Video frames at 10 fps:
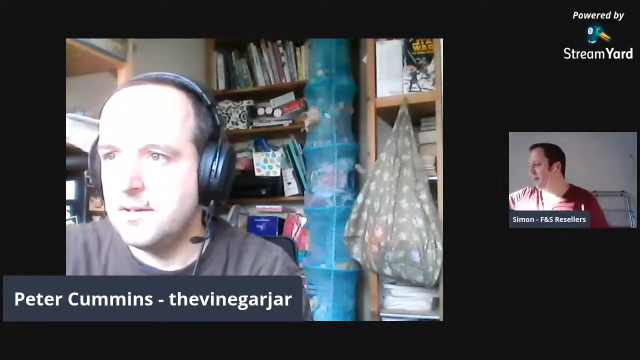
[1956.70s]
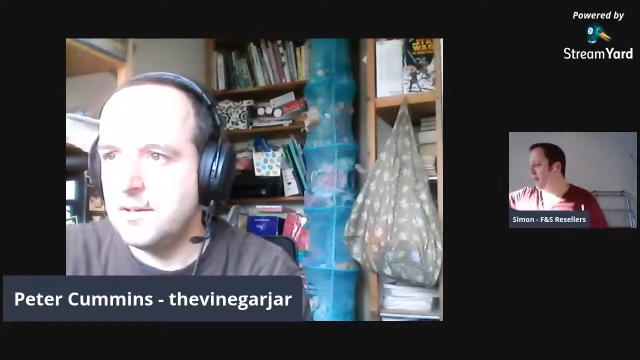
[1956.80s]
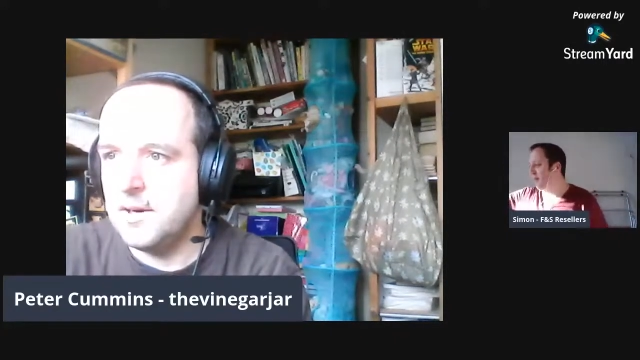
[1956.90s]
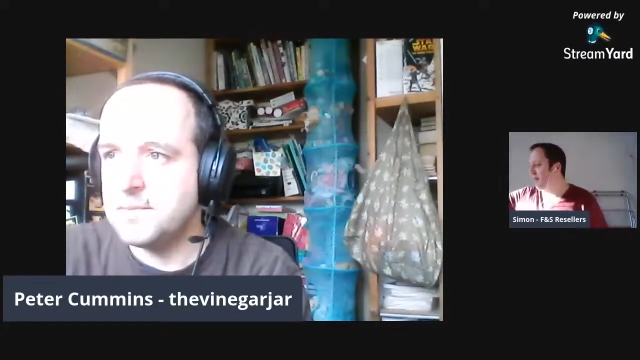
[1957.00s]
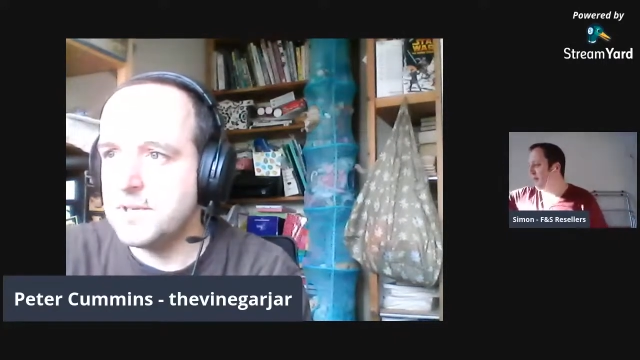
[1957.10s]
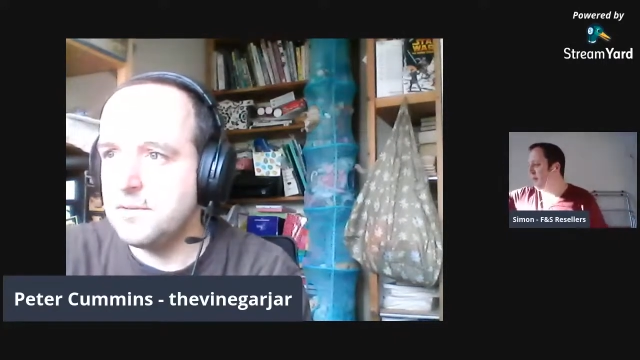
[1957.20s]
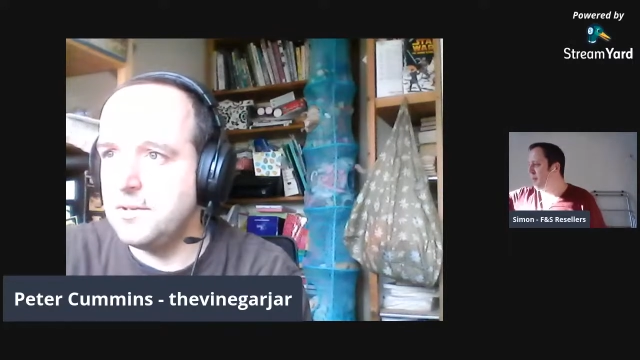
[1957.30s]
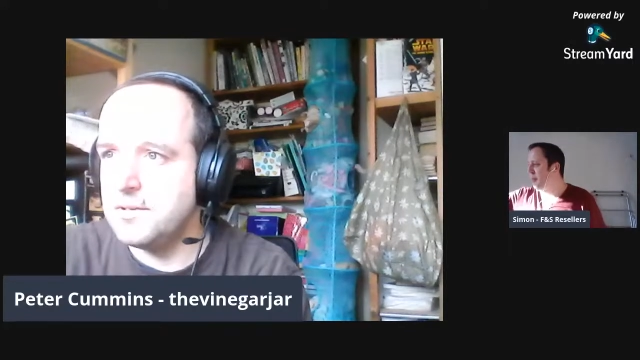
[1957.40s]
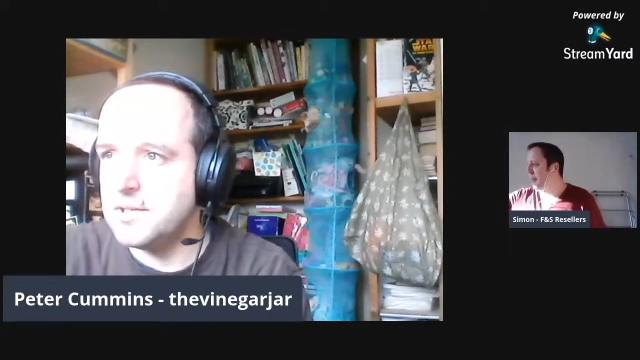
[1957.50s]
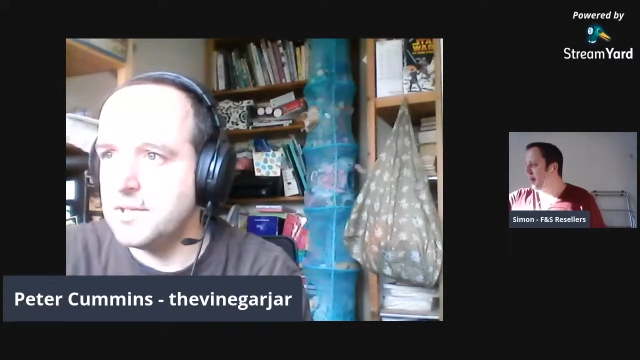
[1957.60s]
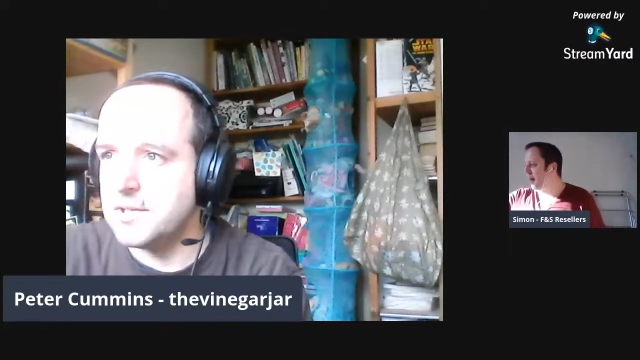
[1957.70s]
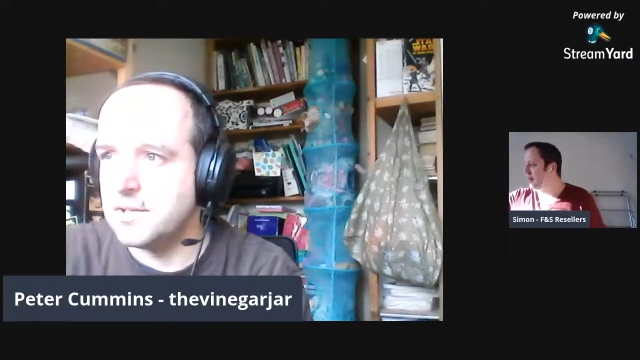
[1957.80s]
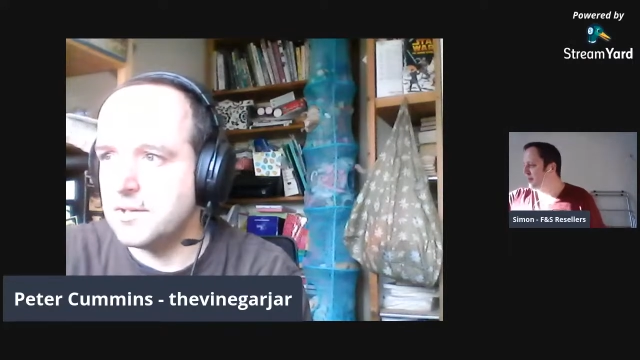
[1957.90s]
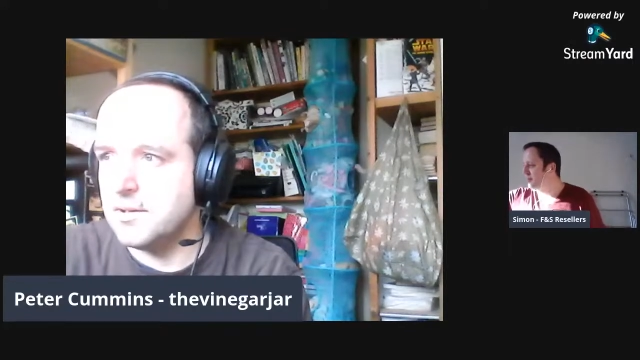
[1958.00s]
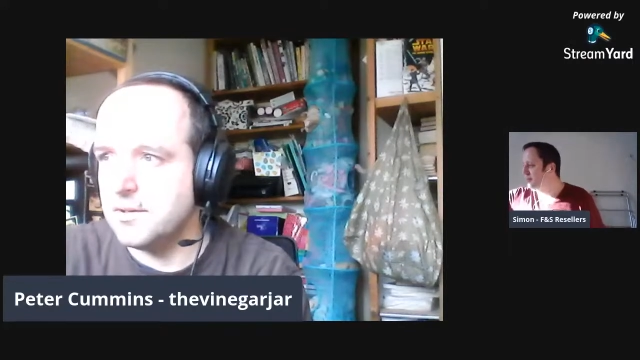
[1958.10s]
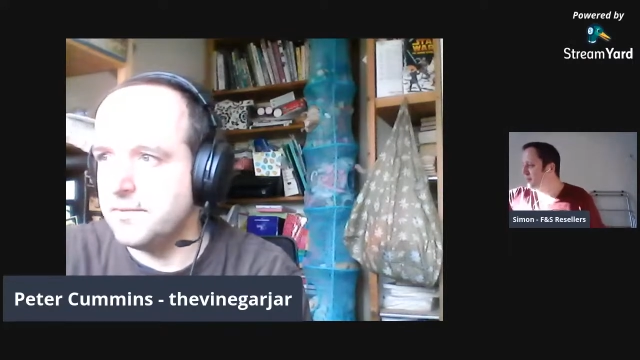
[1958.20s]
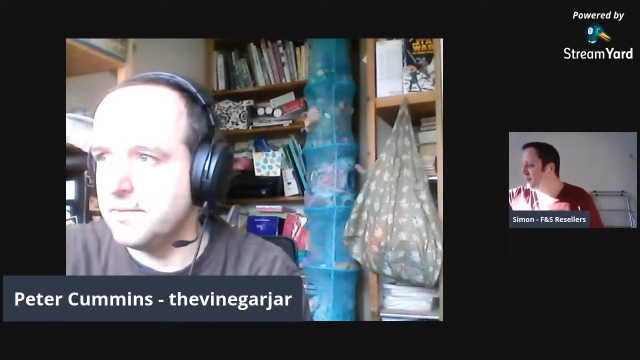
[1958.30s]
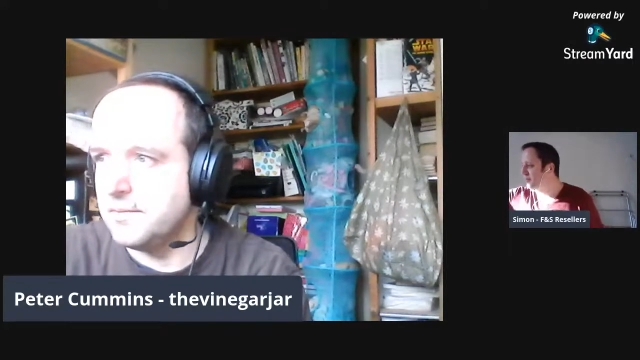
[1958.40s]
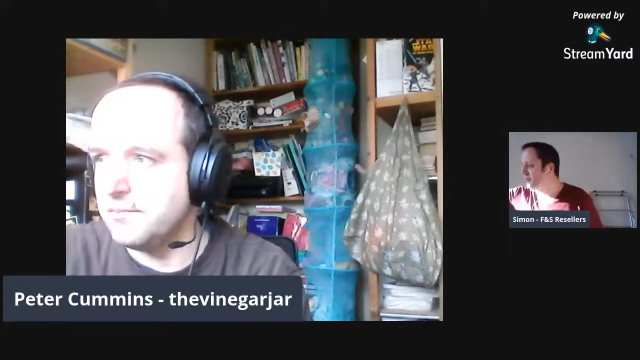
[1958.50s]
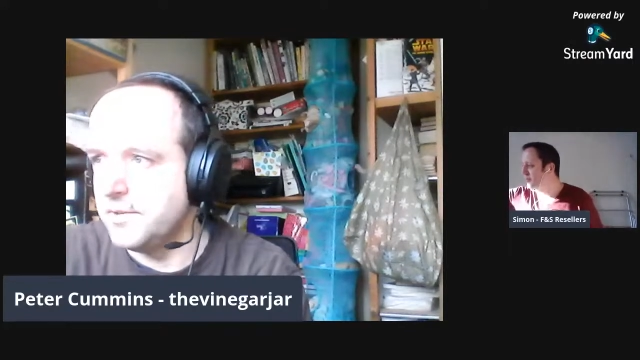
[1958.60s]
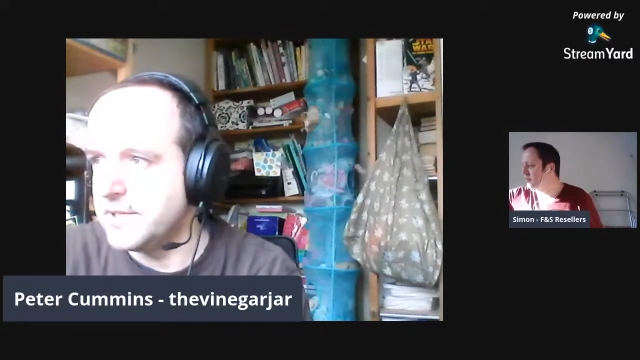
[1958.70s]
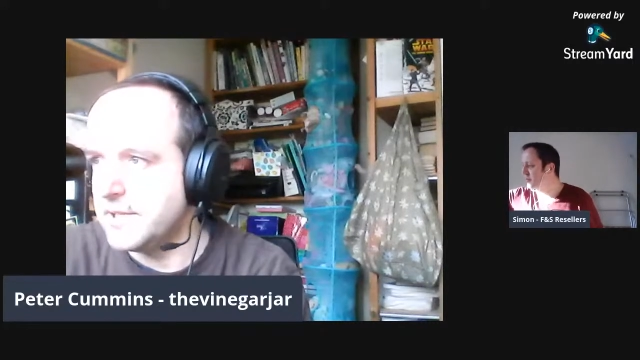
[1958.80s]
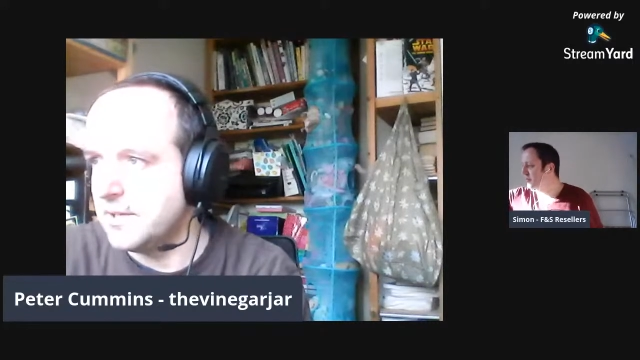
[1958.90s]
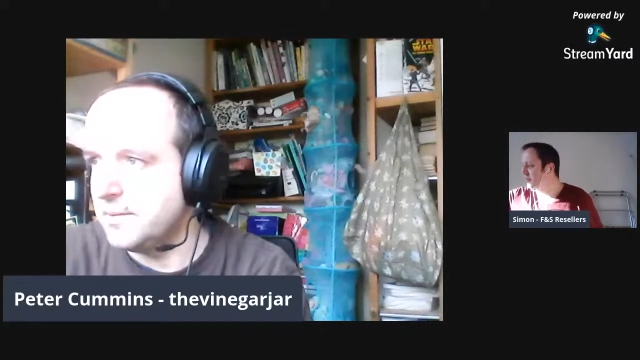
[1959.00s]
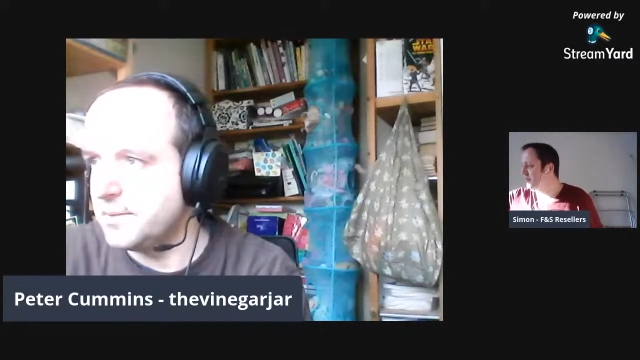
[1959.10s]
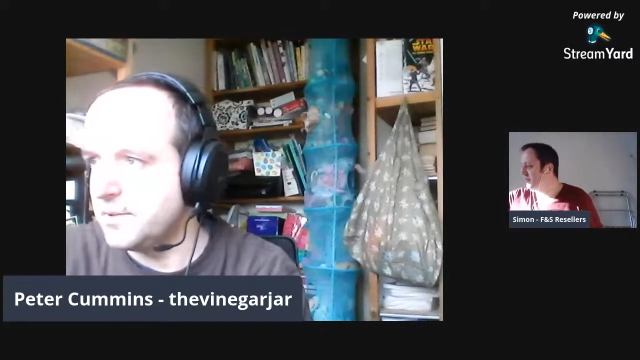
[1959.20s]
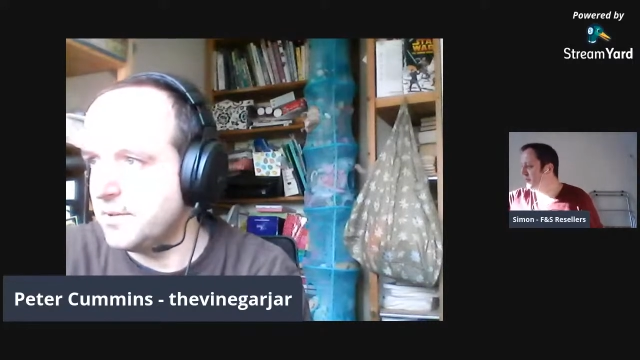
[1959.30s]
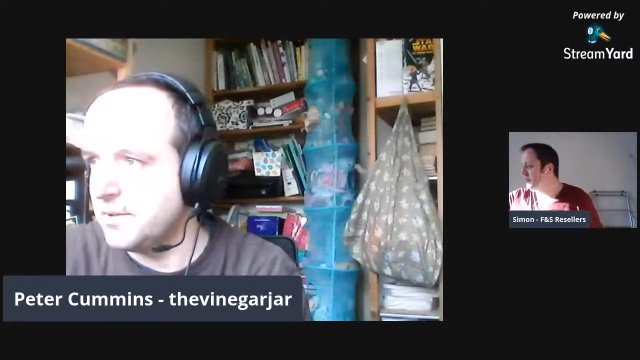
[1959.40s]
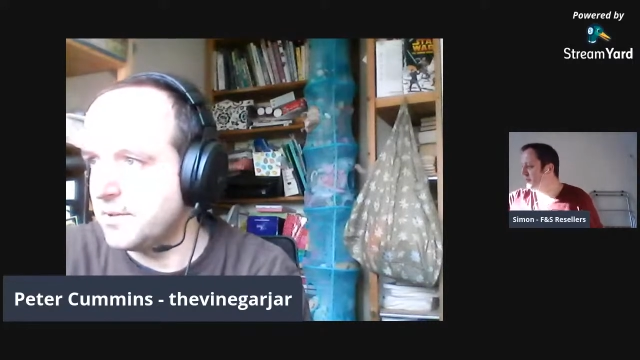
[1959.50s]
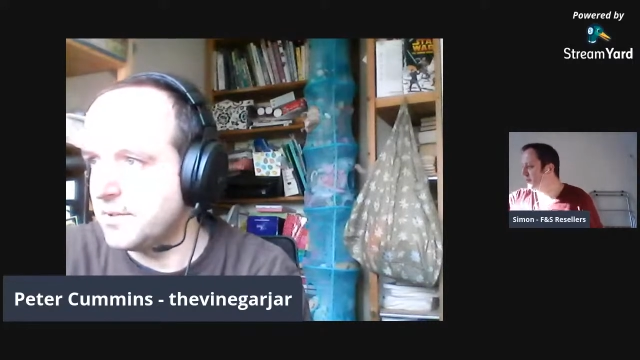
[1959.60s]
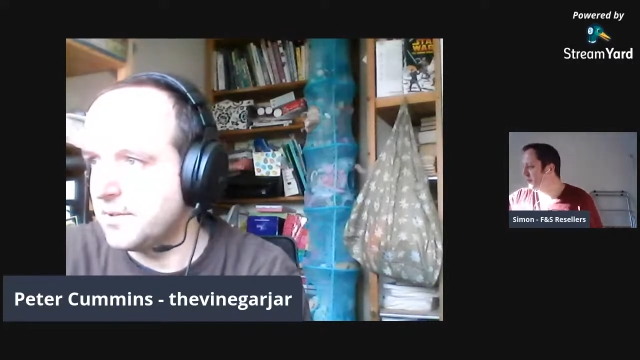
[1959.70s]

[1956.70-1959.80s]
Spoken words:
I'm so useless at kind of retail arbitrage.